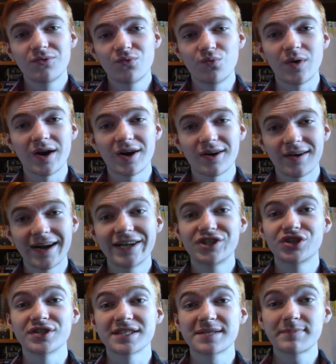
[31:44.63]
where
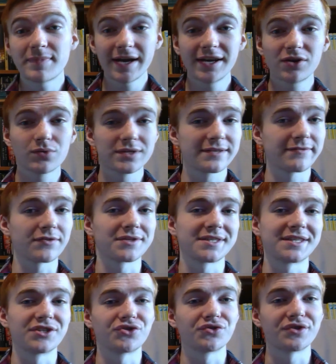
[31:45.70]
Agent Spider was
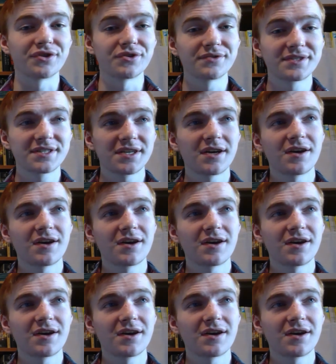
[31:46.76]
first introduced,